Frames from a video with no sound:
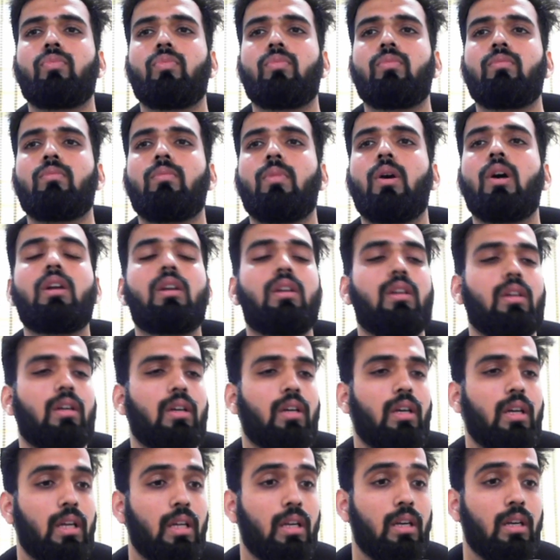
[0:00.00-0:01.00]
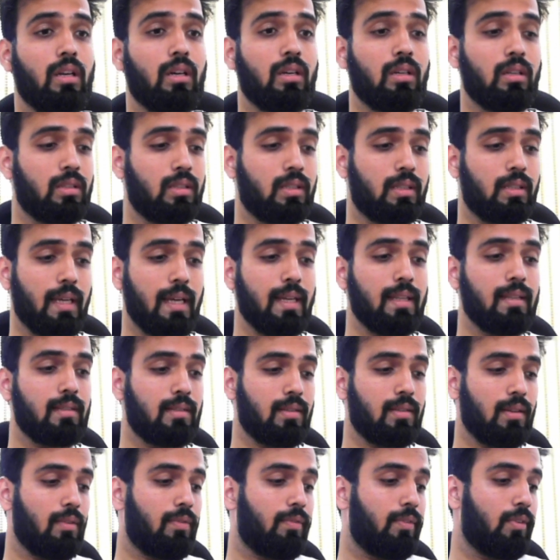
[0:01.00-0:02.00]
But in a
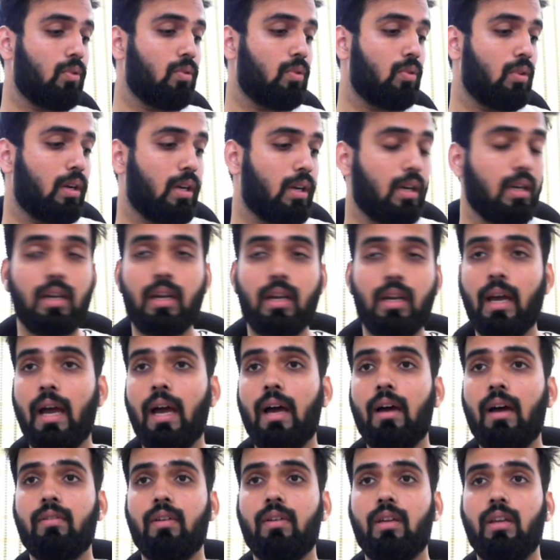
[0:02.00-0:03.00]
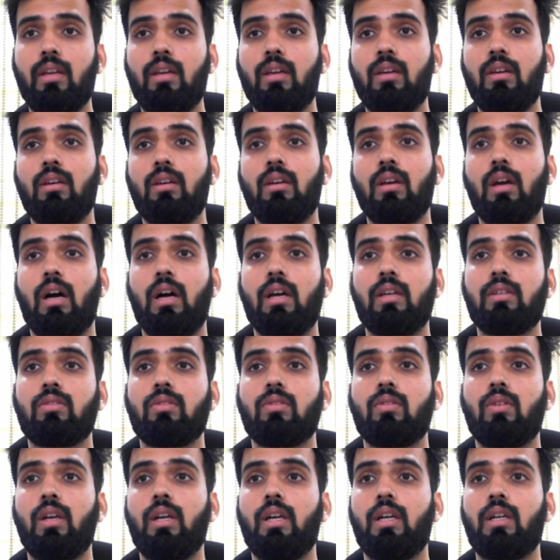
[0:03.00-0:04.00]
sense, if you didn't have any
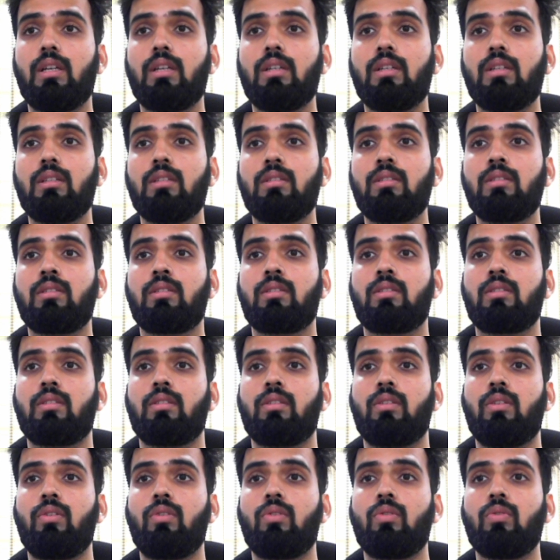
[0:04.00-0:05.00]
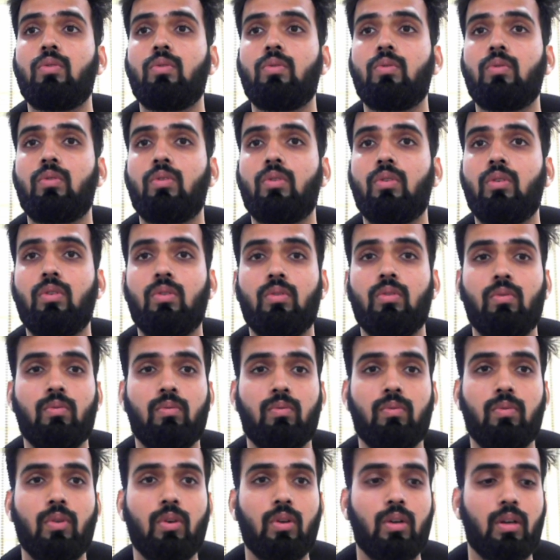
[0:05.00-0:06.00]
isolators, you
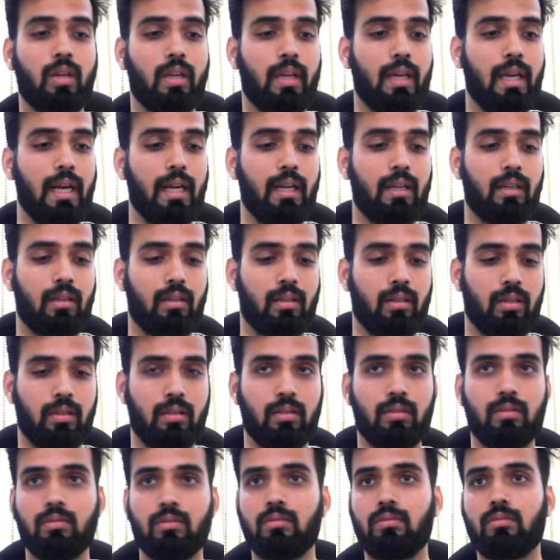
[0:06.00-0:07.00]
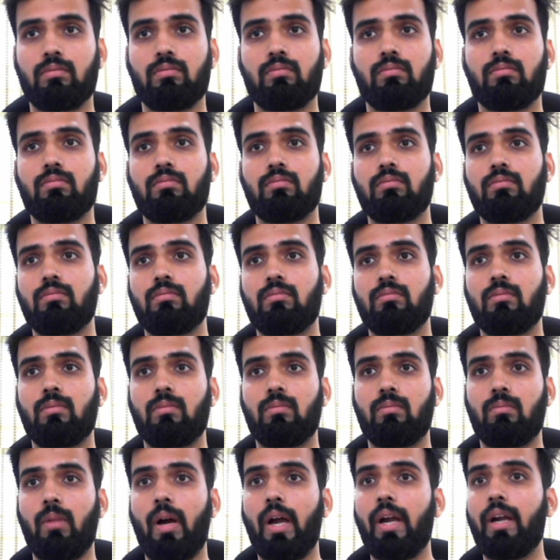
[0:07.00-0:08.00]
would get
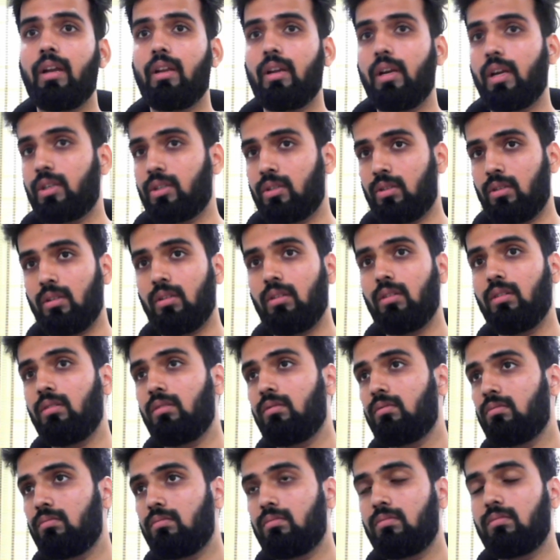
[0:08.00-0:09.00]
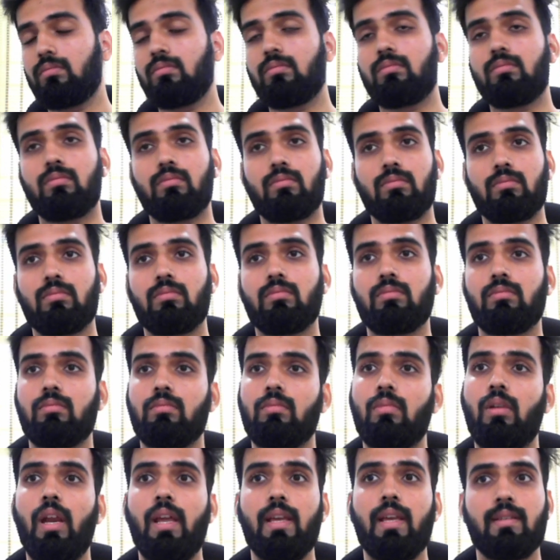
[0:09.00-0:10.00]
bidirectional
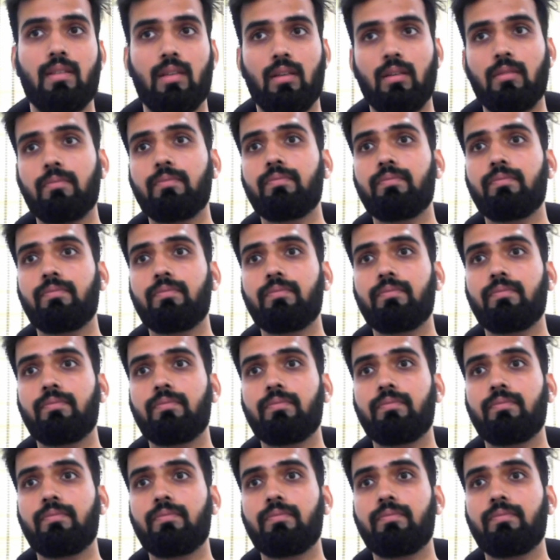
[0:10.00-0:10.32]
lasing.